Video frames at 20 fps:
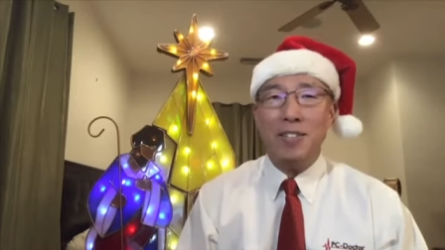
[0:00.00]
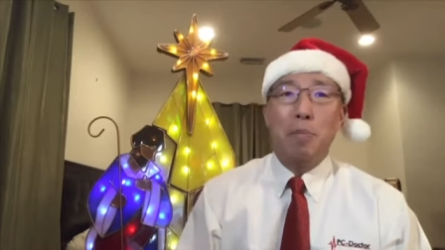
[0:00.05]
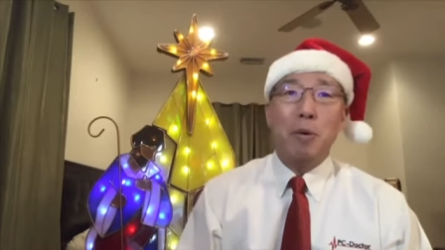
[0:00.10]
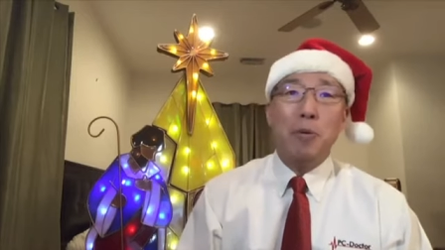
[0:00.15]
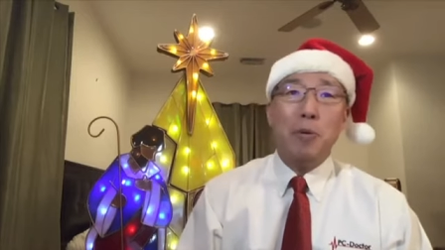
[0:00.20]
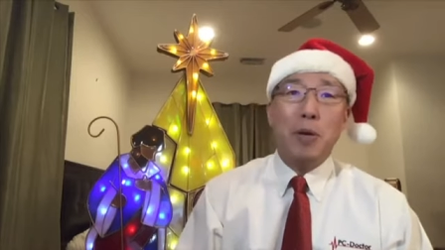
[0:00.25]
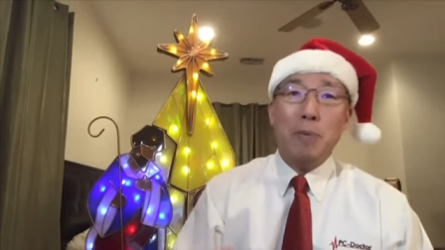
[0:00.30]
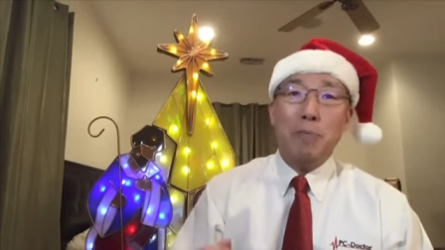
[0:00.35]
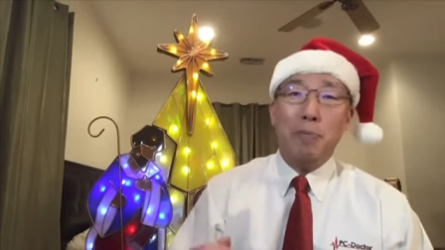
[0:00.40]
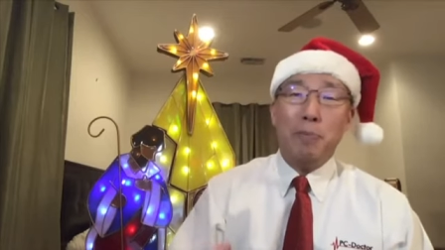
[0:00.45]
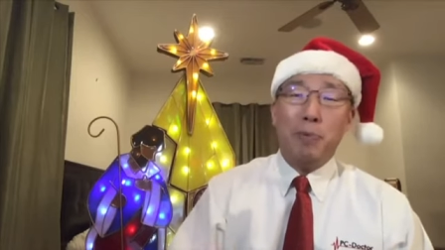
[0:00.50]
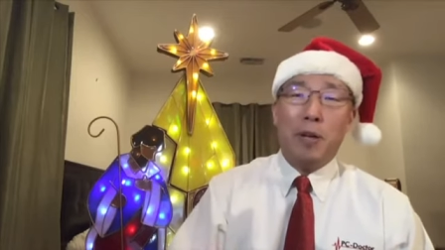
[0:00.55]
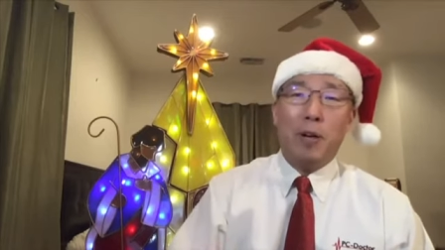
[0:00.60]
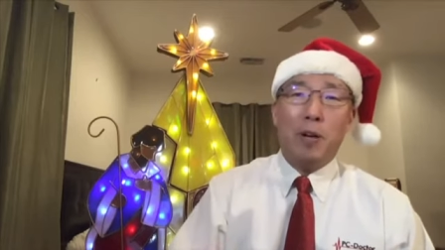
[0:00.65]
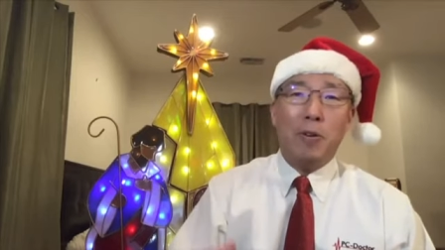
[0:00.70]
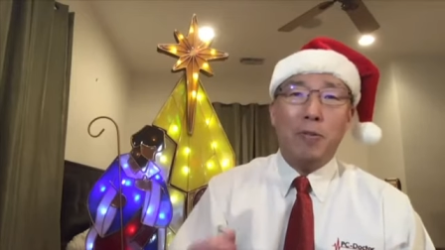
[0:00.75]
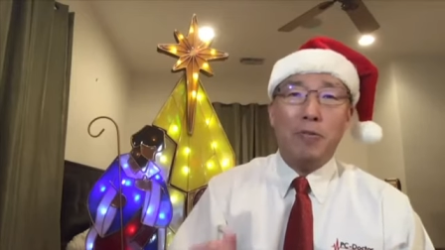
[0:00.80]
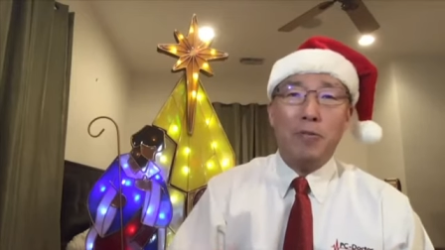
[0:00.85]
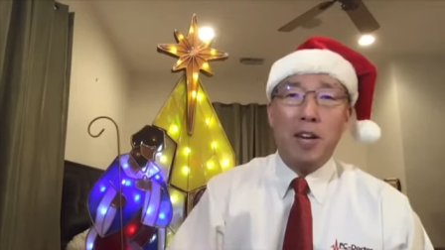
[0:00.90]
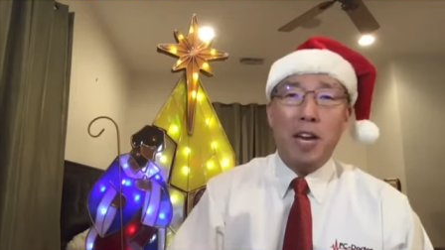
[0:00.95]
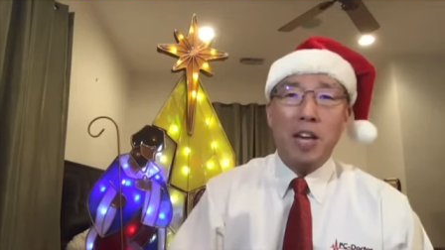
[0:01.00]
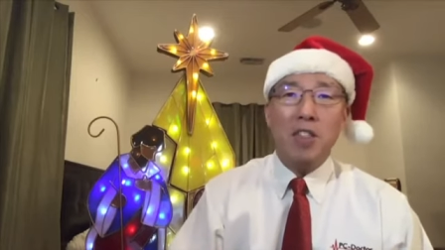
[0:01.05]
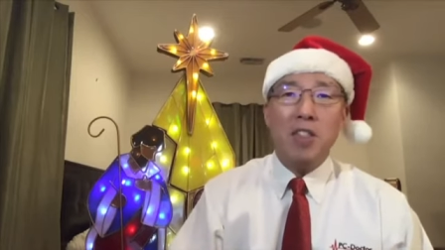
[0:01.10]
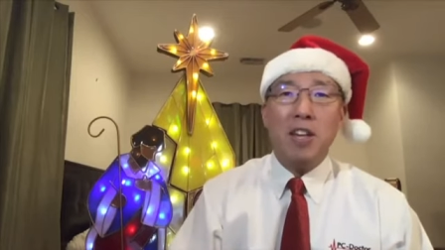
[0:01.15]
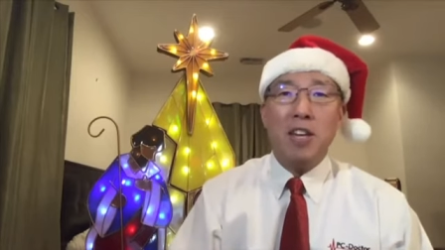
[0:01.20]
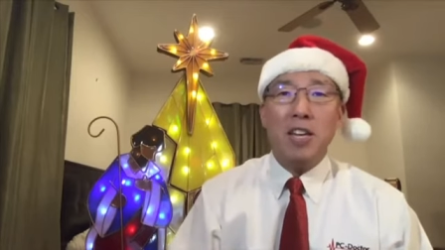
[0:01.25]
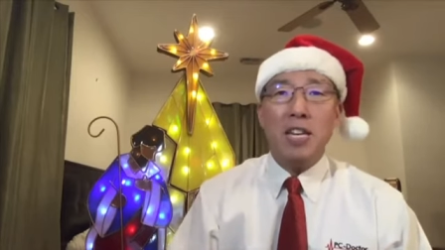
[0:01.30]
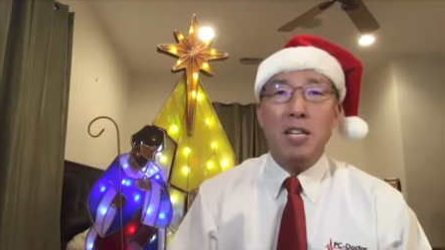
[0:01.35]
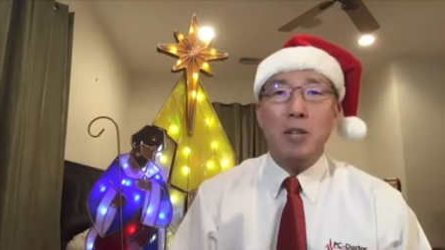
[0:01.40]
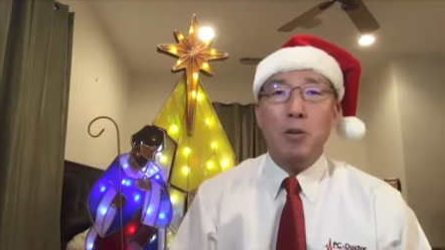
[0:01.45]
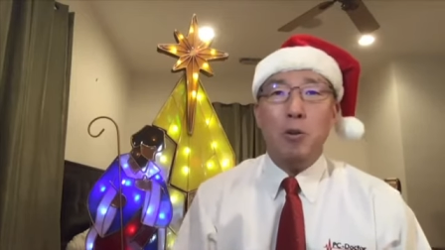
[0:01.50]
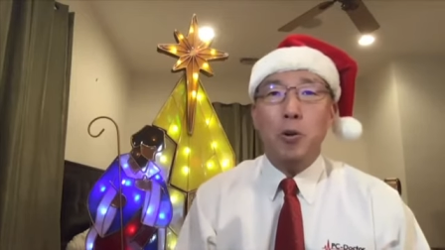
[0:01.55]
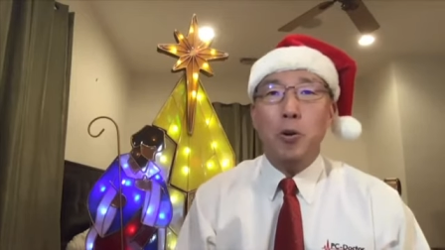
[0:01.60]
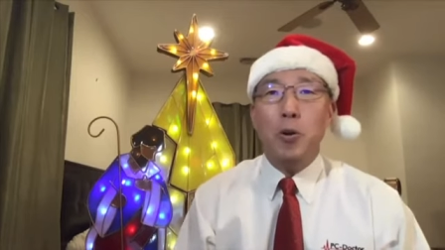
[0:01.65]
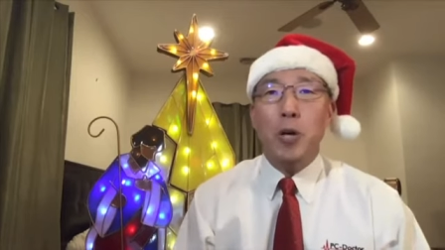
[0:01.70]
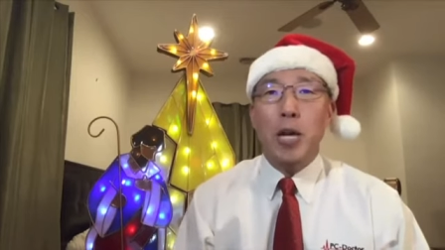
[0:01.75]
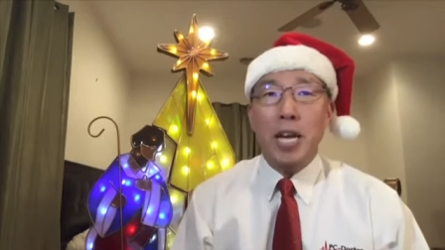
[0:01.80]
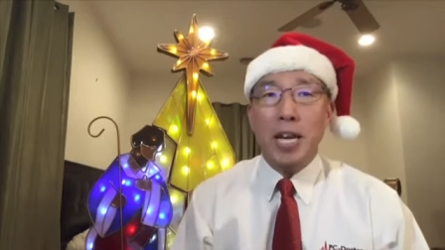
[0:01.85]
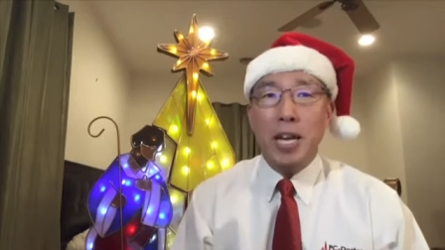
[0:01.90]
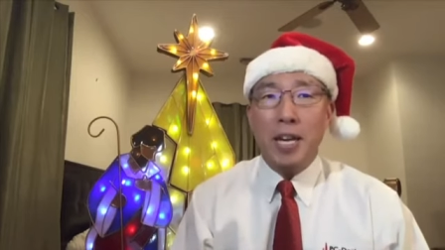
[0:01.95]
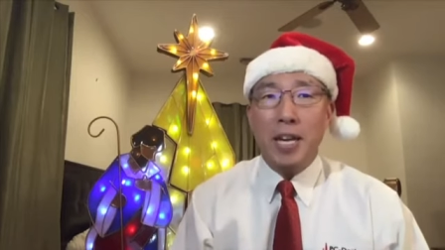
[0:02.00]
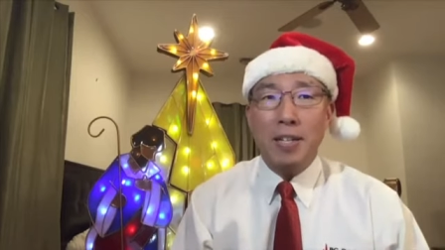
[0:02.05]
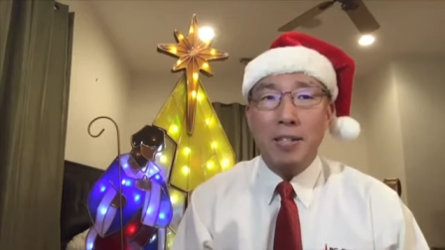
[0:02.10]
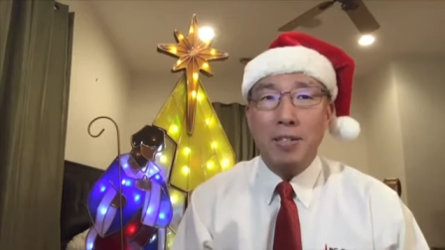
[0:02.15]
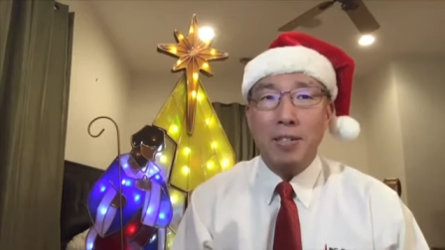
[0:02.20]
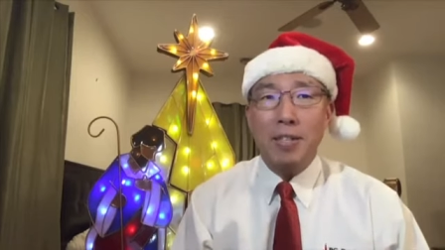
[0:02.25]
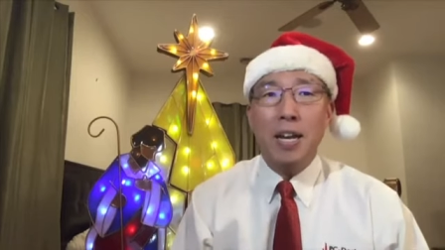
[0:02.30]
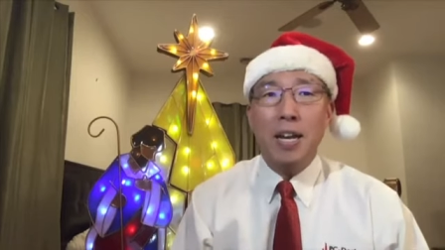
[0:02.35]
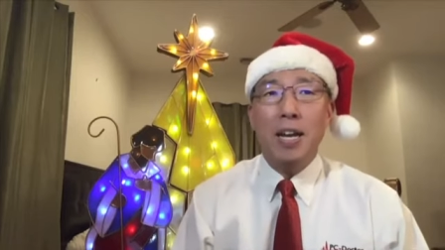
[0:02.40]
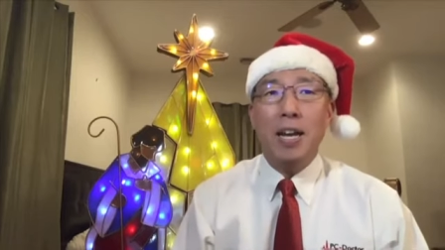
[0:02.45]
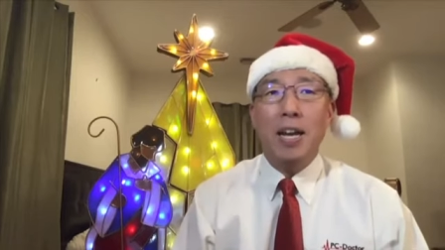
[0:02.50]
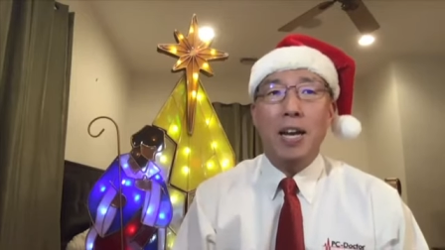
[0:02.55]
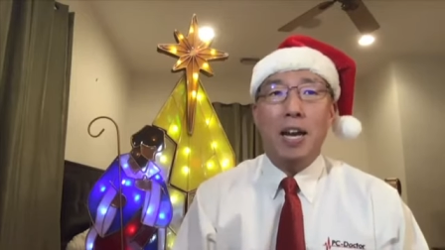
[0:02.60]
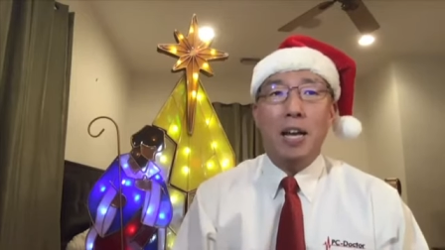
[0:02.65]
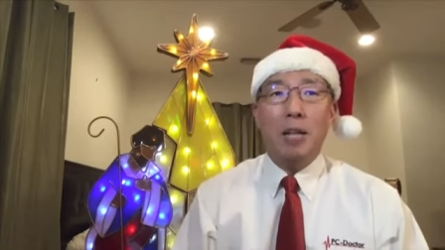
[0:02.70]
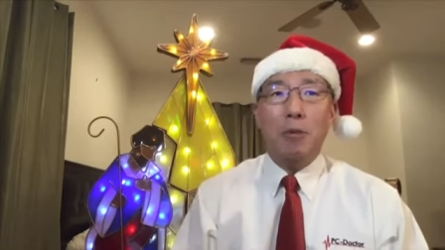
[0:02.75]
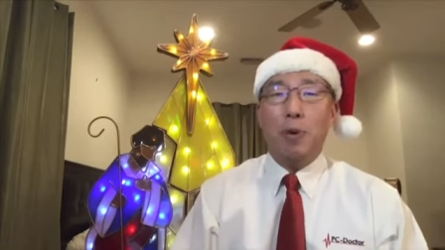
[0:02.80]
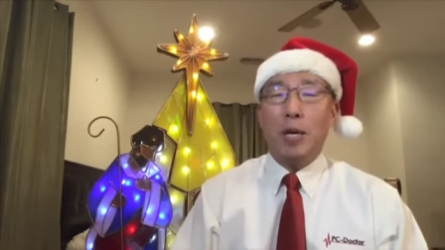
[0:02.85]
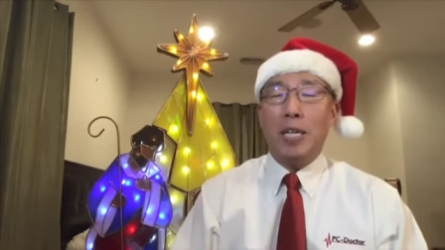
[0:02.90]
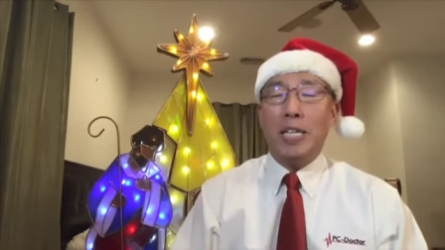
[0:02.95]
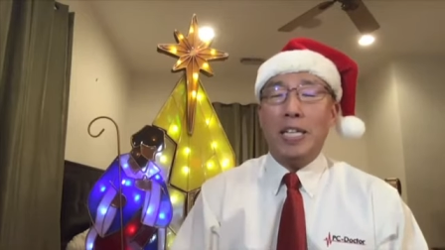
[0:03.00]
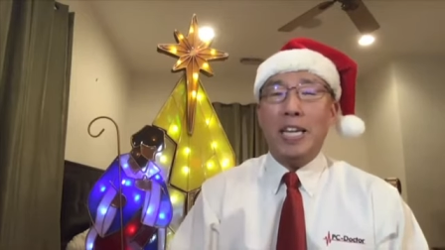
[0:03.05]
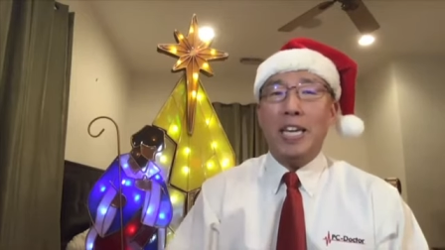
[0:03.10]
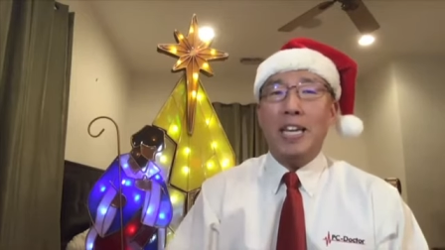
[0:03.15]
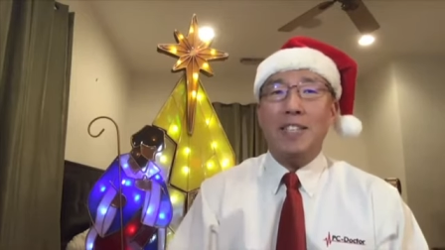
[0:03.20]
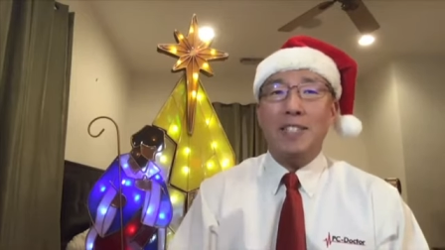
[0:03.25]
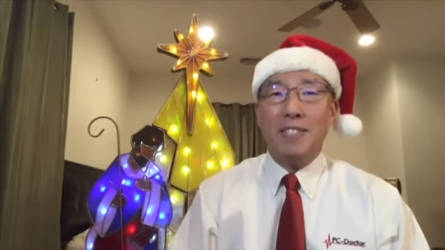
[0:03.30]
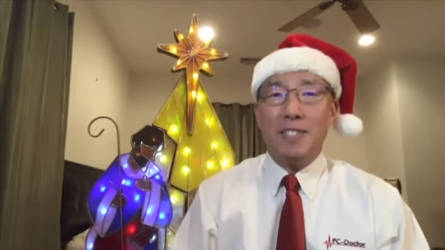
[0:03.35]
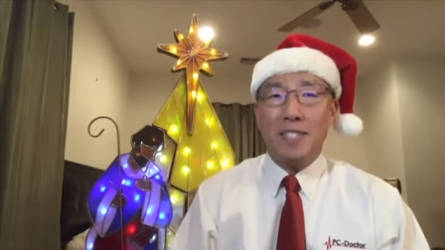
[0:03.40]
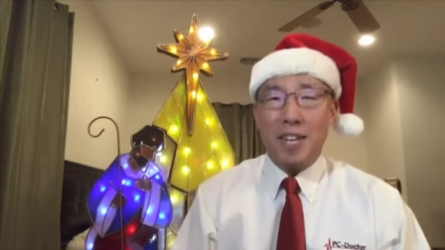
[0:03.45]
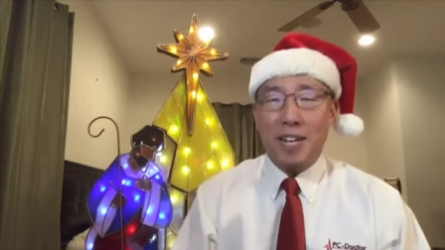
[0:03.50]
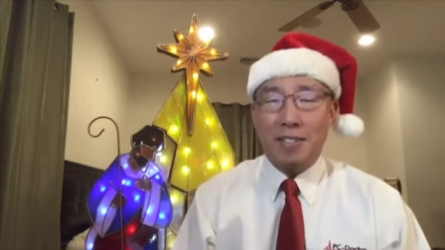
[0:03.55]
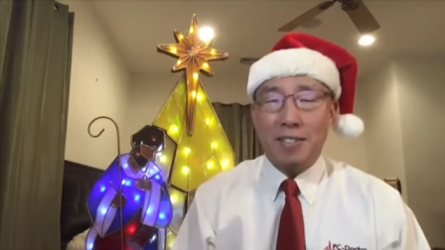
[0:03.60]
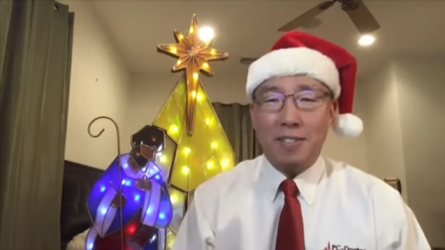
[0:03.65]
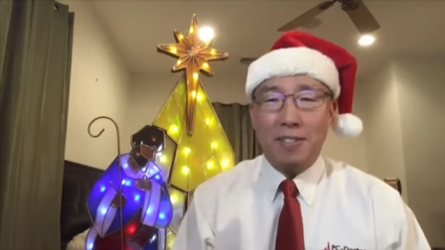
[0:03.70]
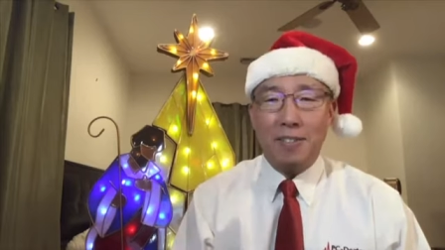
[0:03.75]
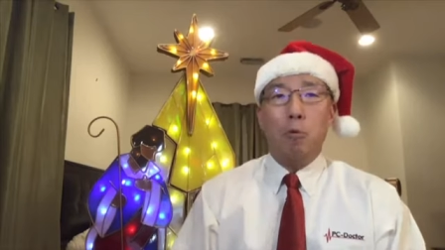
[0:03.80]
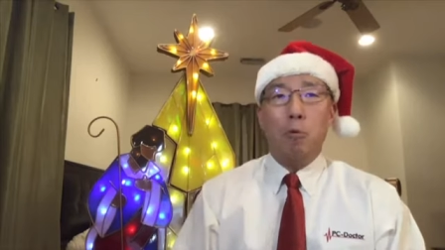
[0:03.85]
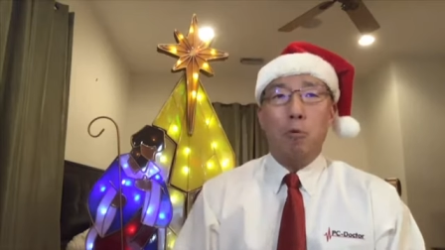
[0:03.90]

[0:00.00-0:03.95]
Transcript: but we can put our faith in who he is and what he's done.